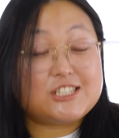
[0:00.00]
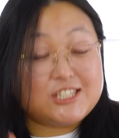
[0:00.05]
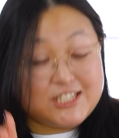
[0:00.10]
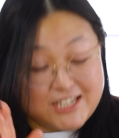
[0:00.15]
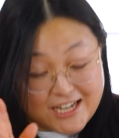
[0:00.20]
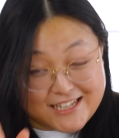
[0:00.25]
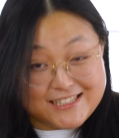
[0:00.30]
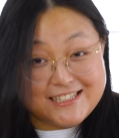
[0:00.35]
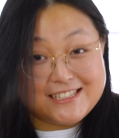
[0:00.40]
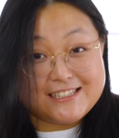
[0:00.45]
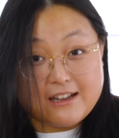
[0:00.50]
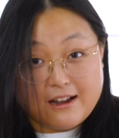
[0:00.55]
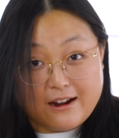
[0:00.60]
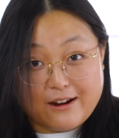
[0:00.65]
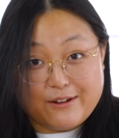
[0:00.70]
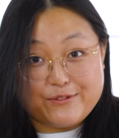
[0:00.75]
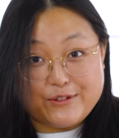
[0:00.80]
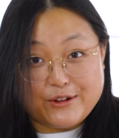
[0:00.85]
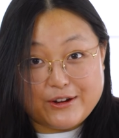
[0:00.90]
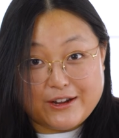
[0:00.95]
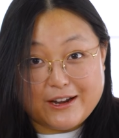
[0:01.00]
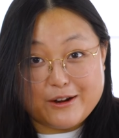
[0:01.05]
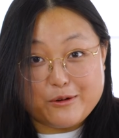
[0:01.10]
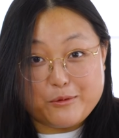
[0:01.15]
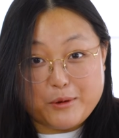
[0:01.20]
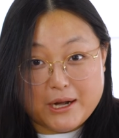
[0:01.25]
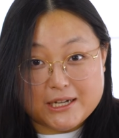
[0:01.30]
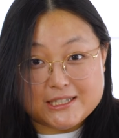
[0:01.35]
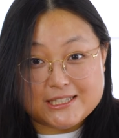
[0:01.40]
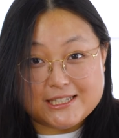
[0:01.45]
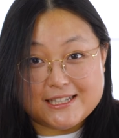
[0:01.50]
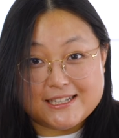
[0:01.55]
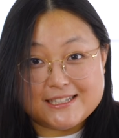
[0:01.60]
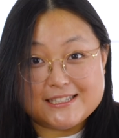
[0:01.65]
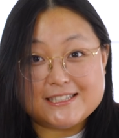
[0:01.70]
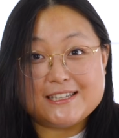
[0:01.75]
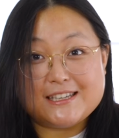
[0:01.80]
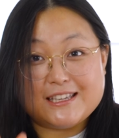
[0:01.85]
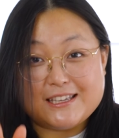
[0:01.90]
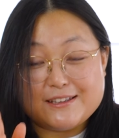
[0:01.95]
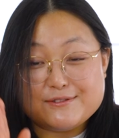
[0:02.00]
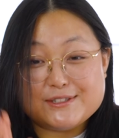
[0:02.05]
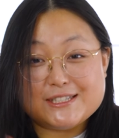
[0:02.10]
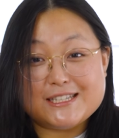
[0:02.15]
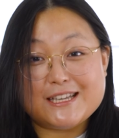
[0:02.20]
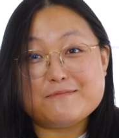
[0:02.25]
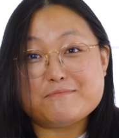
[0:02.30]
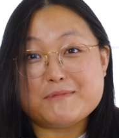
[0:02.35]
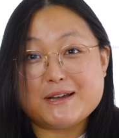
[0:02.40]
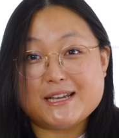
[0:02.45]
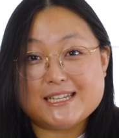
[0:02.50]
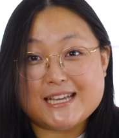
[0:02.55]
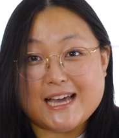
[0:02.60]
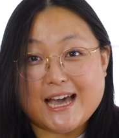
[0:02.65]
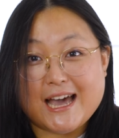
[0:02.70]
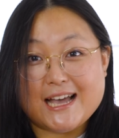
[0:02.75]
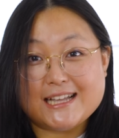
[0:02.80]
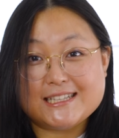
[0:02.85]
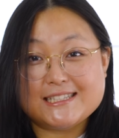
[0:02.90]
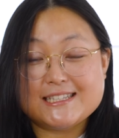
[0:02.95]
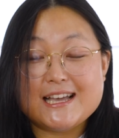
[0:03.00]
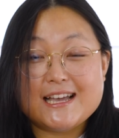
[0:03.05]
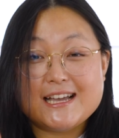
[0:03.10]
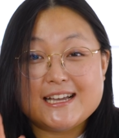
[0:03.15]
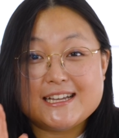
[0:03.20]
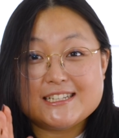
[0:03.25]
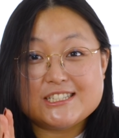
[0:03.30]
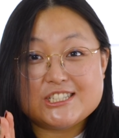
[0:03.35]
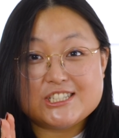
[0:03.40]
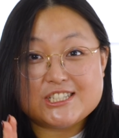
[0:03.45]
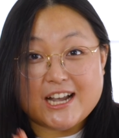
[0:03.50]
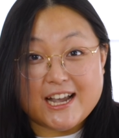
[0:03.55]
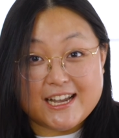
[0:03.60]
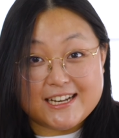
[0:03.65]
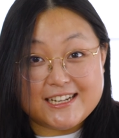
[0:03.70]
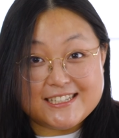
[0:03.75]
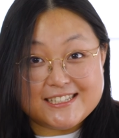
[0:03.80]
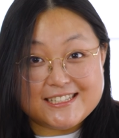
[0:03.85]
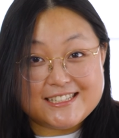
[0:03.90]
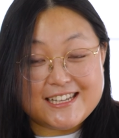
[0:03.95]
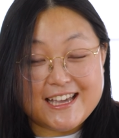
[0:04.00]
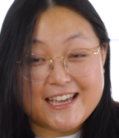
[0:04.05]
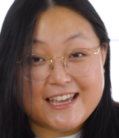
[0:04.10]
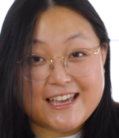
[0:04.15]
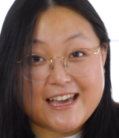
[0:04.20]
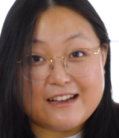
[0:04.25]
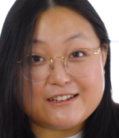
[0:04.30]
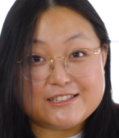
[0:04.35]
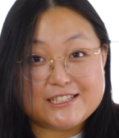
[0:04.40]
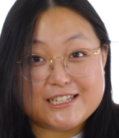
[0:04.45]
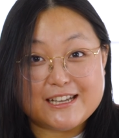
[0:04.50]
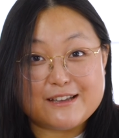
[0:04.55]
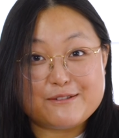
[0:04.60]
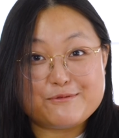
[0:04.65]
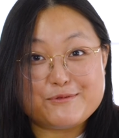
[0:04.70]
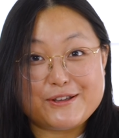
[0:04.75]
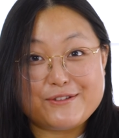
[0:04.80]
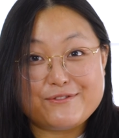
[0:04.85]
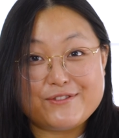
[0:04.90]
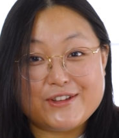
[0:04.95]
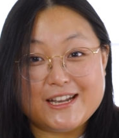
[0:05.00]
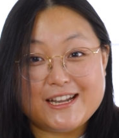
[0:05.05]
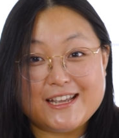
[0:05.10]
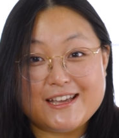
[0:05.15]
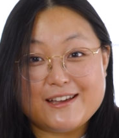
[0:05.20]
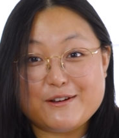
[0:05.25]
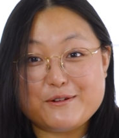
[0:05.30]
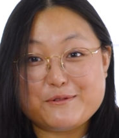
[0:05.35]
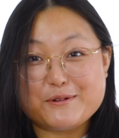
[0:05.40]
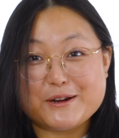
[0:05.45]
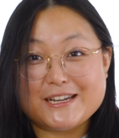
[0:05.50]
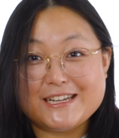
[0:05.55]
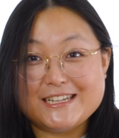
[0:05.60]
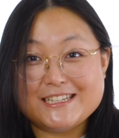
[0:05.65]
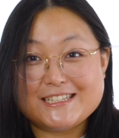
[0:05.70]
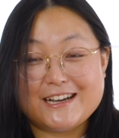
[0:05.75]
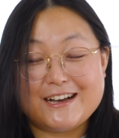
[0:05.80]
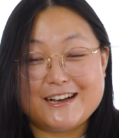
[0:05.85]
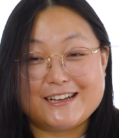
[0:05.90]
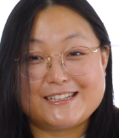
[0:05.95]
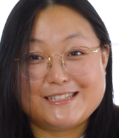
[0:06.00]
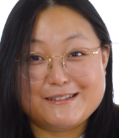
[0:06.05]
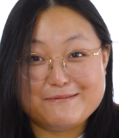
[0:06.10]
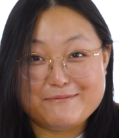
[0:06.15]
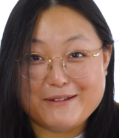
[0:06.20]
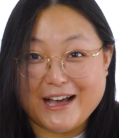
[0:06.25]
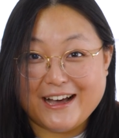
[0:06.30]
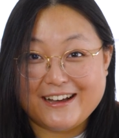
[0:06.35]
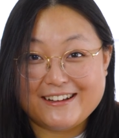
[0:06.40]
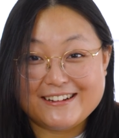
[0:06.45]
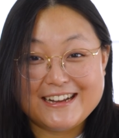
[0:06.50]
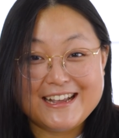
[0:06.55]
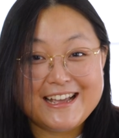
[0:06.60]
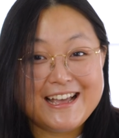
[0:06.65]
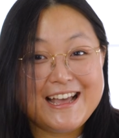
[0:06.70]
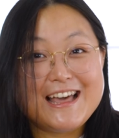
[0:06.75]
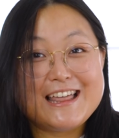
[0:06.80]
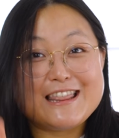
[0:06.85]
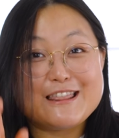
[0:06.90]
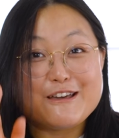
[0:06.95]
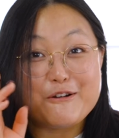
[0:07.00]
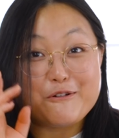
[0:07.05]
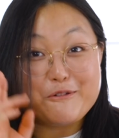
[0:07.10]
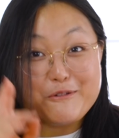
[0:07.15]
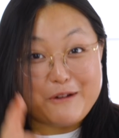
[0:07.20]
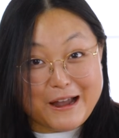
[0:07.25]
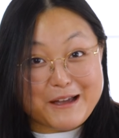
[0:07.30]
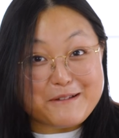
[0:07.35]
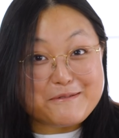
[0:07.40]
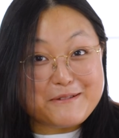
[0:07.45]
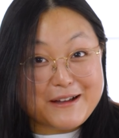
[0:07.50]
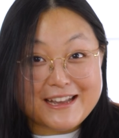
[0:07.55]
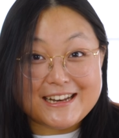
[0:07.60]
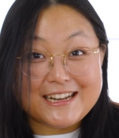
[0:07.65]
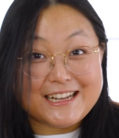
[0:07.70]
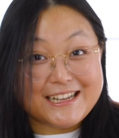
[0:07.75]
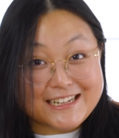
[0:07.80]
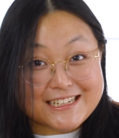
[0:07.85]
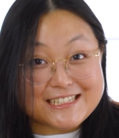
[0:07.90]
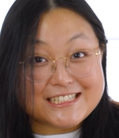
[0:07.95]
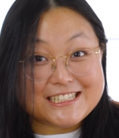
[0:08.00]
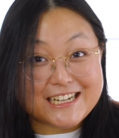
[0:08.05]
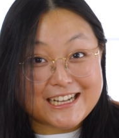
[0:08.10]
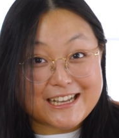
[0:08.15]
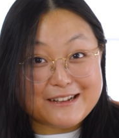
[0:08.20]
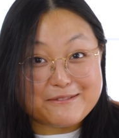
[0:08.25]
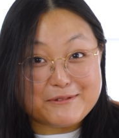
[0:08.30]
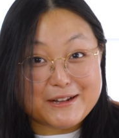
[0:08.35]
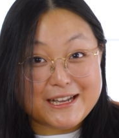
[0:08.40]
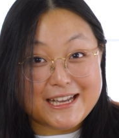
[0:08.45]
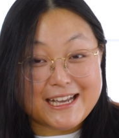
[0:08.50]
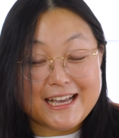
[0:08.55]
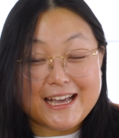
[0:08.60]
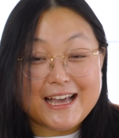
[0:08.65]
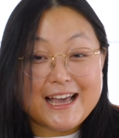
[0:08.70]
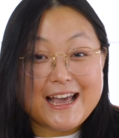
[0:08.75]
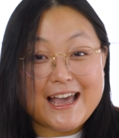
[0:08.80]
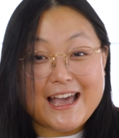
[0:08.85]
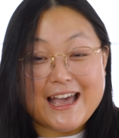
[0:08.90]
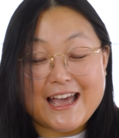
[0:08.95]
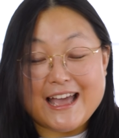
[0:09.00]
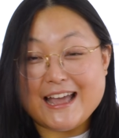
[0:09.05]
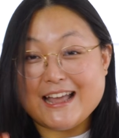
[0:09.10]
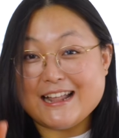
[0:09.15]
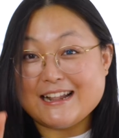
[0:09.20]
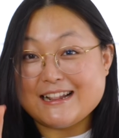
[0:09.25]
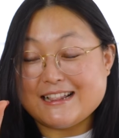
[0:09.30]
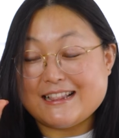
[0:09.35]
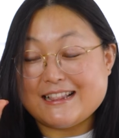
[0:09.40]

Chances are, if you're here watching this, you've seen my dad's Chinese takeout chicken wing video where he talks about the right way to eat a chicken wing, and